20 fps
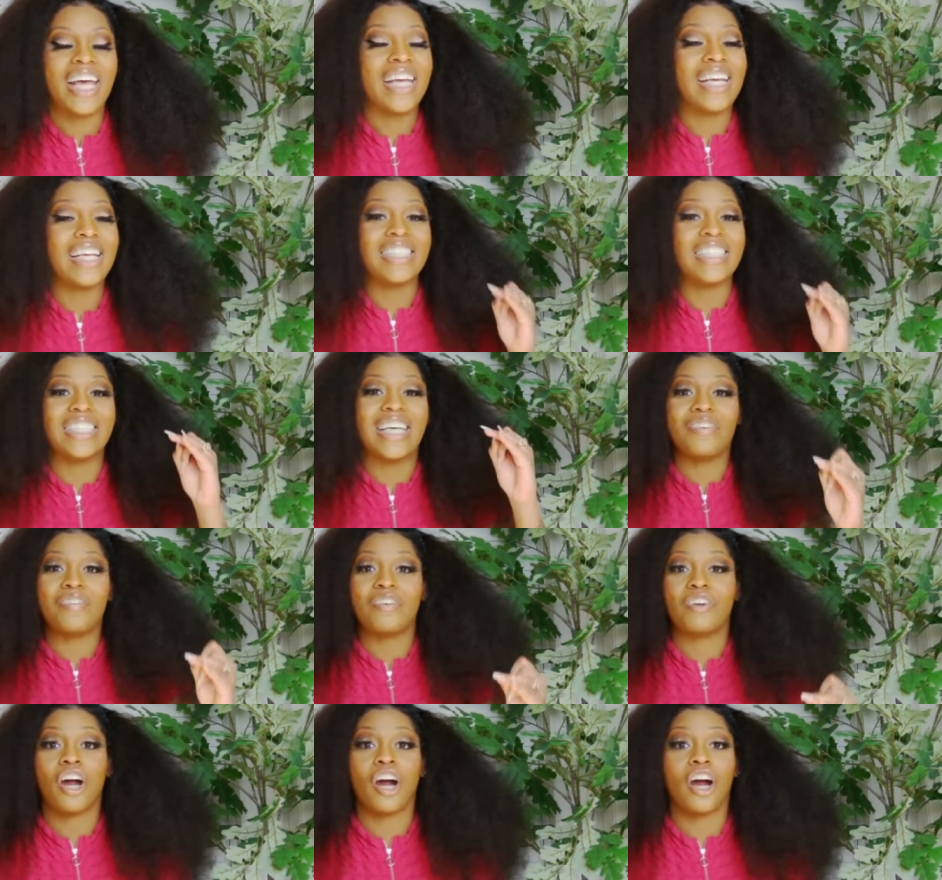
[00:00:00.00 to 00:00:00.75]
He's
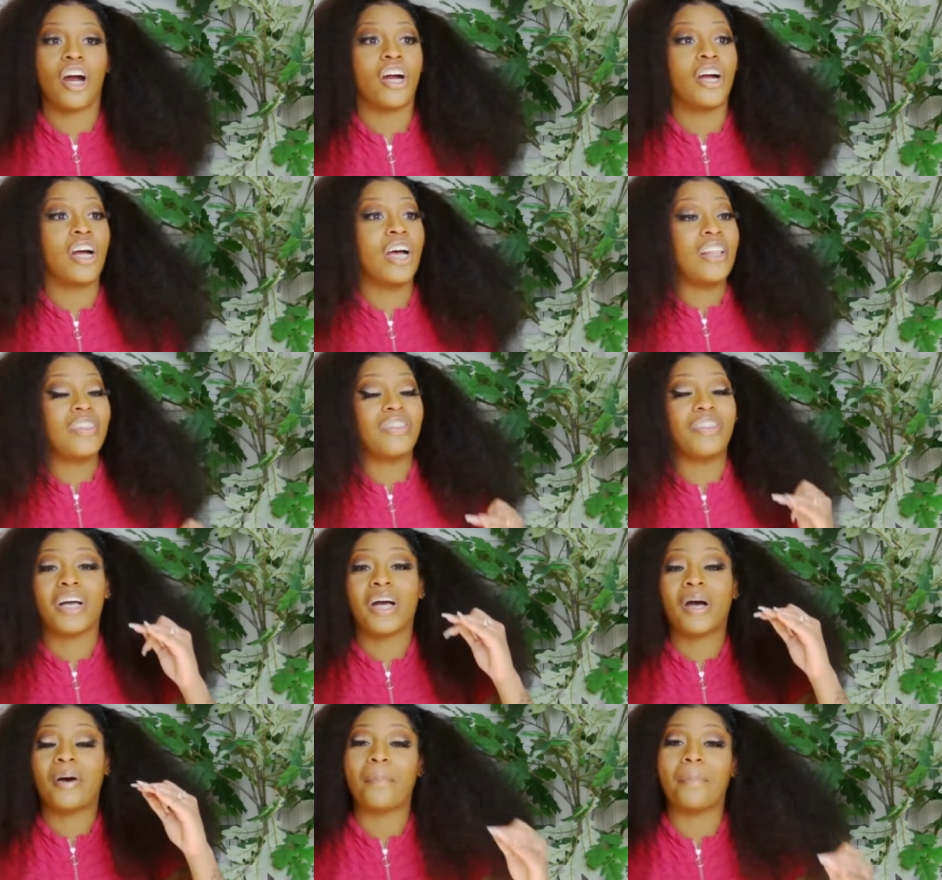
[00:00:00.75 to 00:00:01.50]
given her
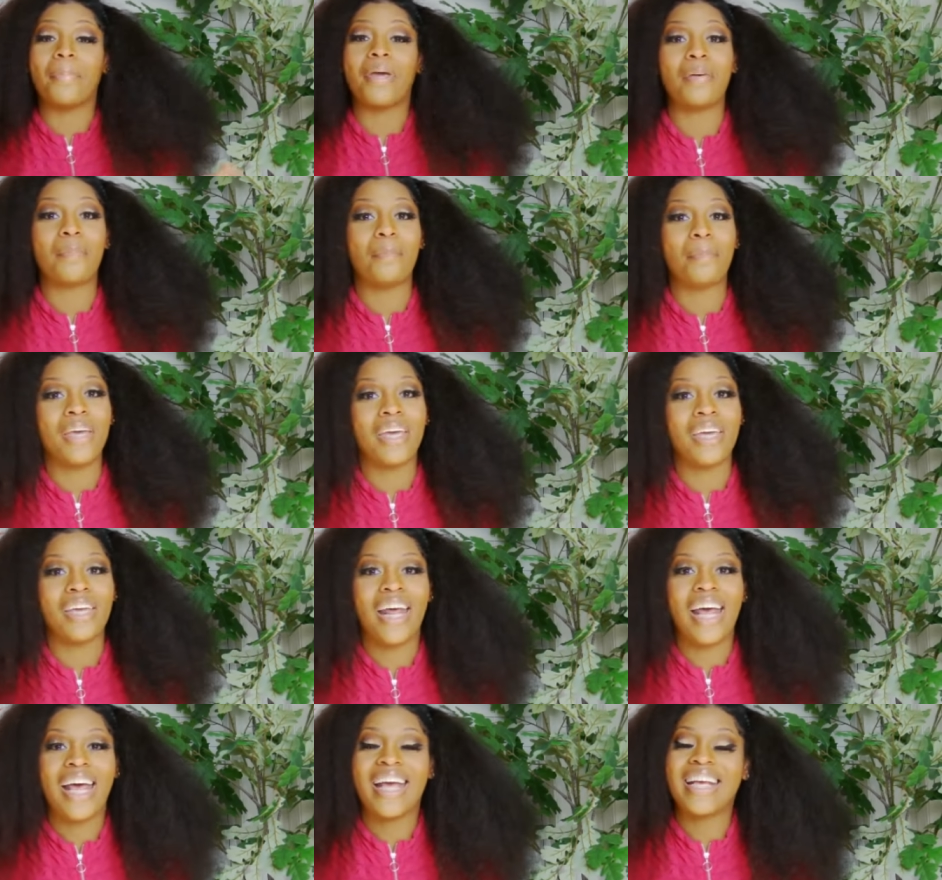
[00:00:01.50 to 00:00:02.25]
the
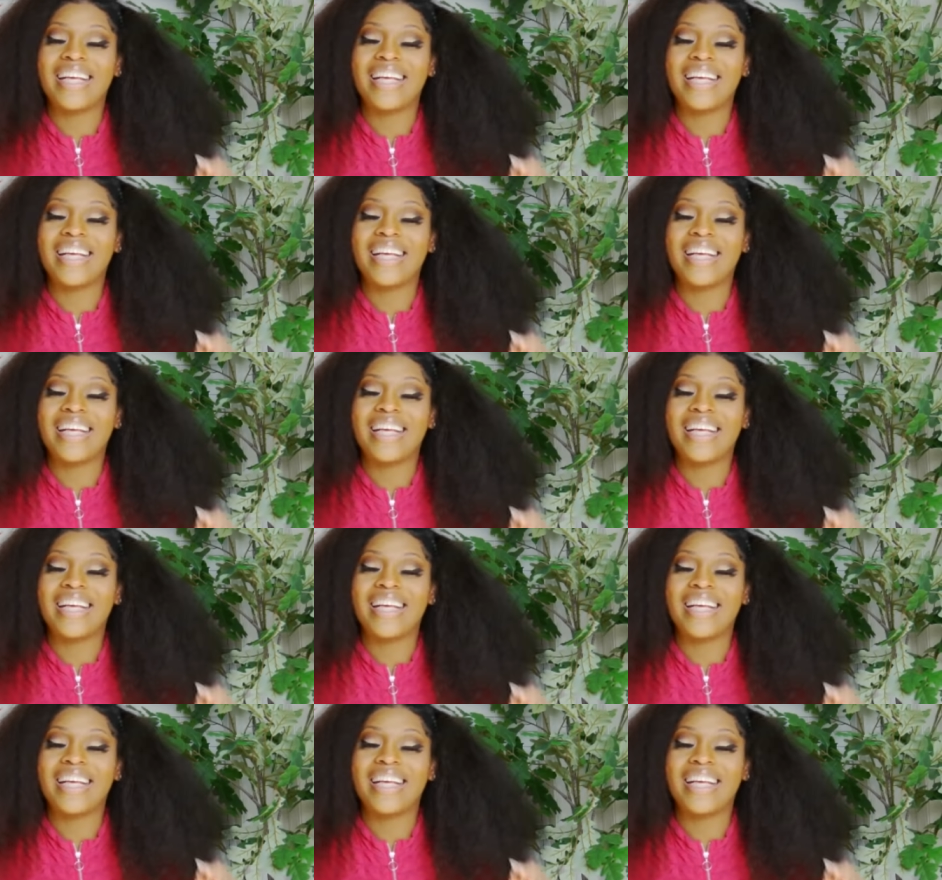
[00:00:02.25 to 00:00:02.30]
commitment.